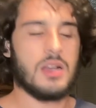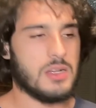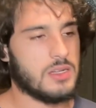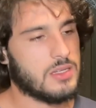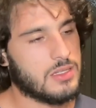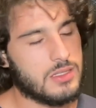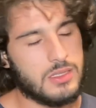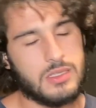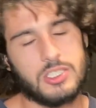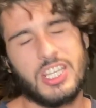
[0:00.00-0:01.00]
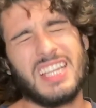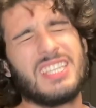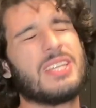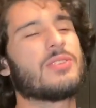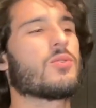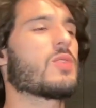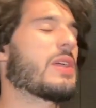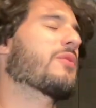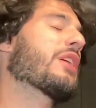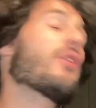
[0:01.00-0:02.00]
uh, JT Thor,
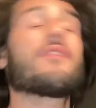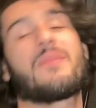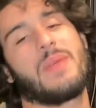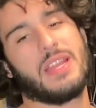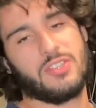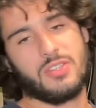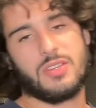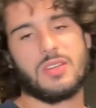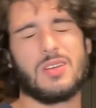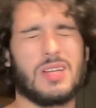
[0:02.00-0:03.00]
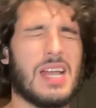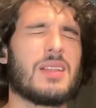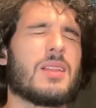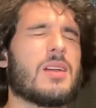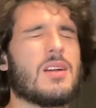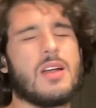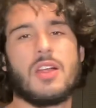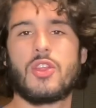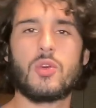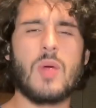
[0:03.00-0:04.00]
like they don't have a bench. Okay.
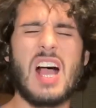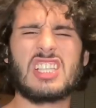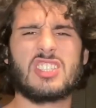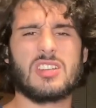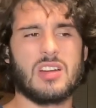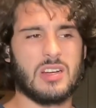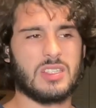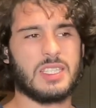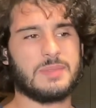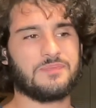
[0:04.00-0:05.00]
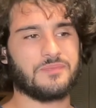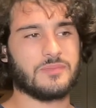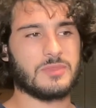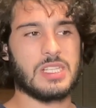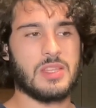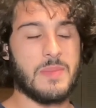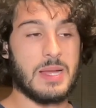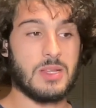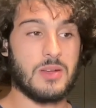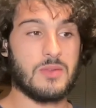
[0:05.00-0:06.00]
The roster currently,
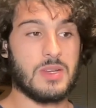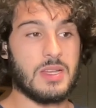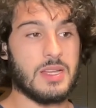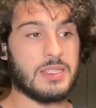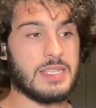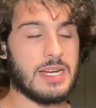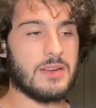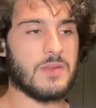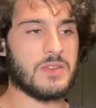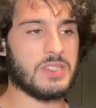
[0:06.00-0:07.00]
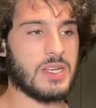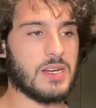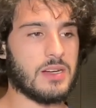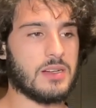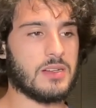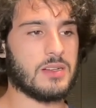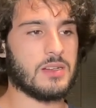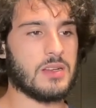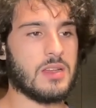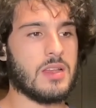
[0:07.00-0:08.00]
LaMelo, Terry Rozier,
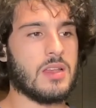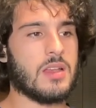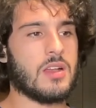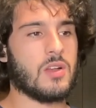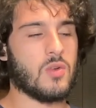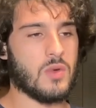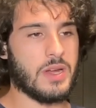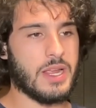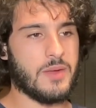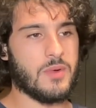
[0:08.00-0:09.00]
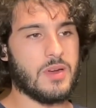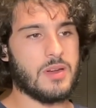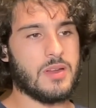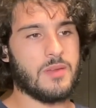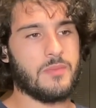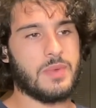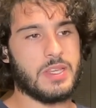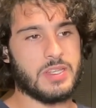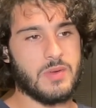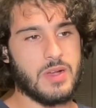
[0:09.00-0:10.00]
Gordon Hayward,
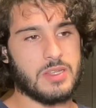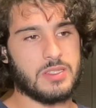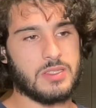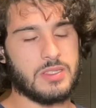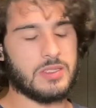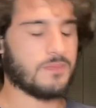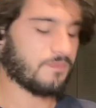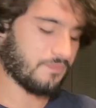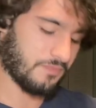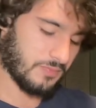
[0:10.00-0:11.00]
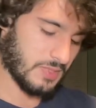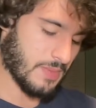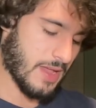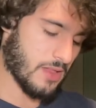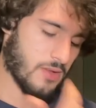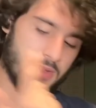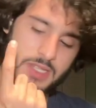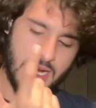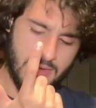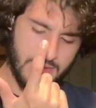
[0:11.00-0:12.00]
PJ Washington, LaMelo,
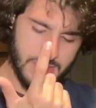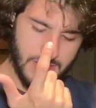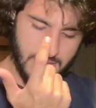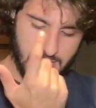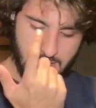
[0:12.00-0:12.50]
Terry Rozier,